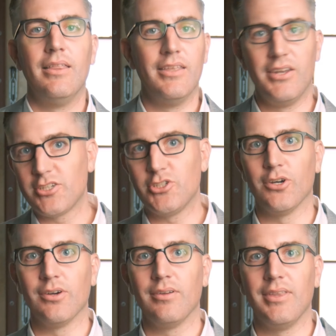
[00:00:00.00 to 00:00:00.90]
The next
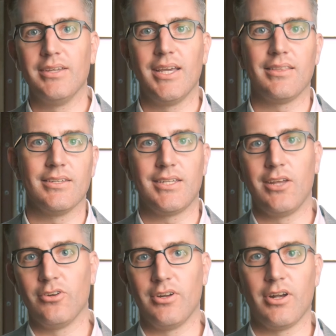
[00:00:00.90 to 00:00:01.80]
year, they take the
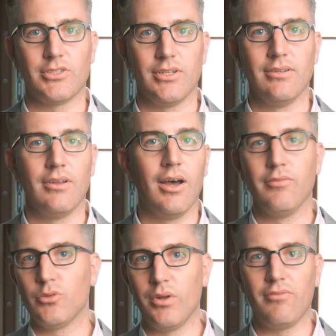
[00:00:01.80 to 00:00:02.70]
standard deduction
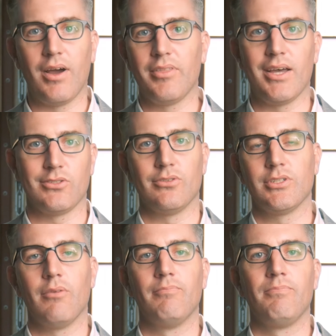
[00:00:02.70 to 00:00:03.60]
of $25,000 or so.